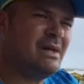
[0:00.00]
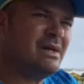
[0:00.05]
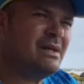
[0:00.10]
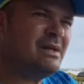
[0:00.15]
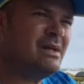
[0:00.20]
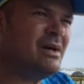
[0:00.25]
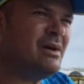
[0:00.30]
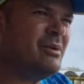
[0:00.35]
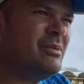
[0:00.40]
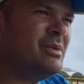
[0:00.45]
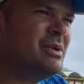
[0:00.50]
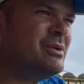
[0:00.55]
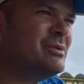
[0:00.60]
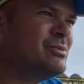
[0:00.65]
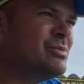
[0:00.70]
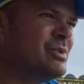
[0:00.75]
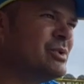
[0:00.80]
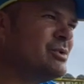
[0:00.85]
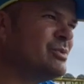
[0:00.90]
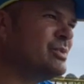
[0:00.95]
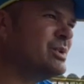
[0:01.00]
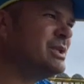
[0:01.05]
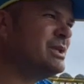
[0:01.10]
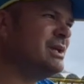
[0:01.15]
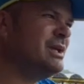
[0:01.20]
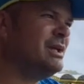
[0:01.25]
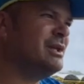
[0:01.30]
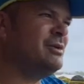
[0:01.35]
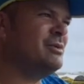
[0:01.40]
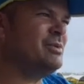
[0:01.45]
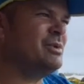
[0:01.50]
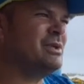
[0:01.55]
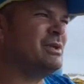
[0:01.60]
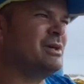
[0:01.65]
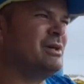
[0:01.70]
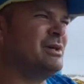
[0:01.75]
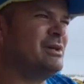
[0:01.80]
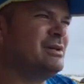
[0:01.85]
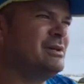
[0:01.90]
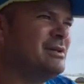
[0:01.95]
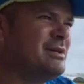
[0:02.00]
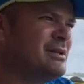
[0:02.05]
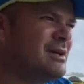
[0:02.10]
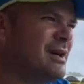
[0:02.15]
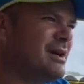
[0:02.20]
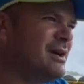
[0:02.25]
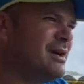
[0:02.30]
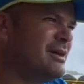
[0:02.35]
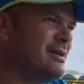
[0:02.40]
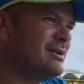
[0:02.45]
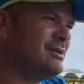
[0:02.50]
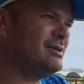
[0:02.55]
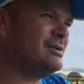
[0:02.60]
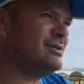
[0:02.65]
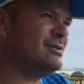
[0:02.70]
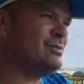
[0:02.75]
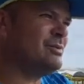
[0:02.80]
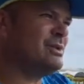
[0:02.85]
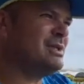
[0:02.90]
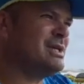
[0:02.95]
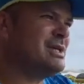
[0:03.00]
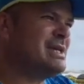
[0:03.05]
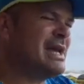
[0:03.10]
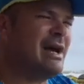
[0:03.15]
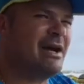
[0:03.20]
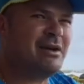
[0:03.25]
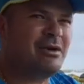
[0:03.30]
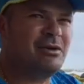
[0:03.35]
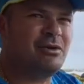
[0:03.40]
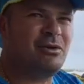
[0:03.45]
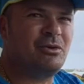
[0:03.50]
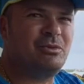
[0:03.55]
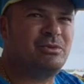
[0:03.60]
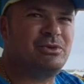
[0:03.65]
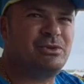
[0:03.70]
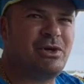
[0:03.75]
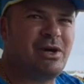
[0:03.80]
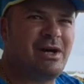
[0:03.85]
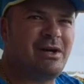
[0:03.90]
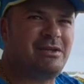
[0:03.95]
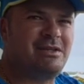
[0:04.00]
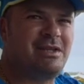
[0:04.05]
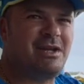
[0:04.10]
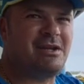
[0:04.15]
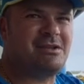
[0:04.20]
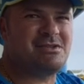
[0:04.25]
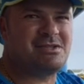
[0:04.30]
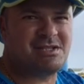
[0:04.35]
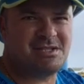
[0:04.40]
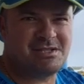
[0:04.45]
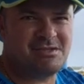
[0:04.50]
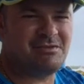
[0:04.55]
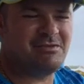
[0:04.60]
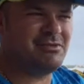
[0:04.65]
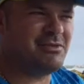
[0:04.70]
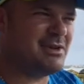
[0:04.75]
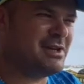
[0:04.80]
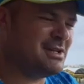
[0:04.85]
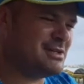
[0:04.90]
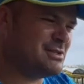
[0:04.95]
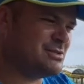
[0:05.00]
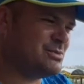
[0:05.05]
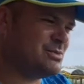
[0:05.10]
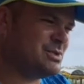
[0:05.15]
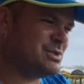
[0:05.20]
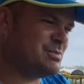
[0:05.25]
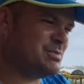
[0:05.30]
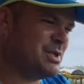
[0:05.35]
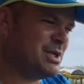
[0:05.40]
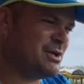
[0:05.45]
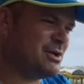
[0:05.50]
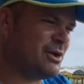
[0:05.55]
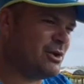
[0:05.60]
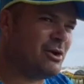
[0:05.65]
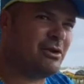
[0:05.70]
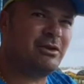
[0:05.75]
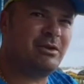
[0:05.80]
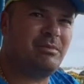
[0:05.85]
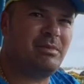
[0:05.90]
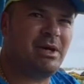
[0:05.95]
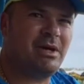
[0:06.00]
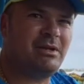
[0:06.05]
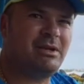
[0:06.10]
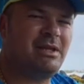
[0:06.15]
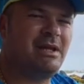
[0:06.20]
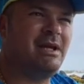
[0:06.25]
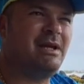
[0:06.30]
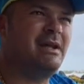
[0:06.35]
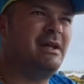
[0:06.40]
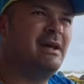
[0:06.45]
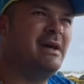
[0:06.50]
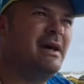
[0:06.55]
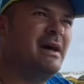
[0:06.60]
Yeah, we're dealing with a younger group, so our transition phase, we speak a lot about that.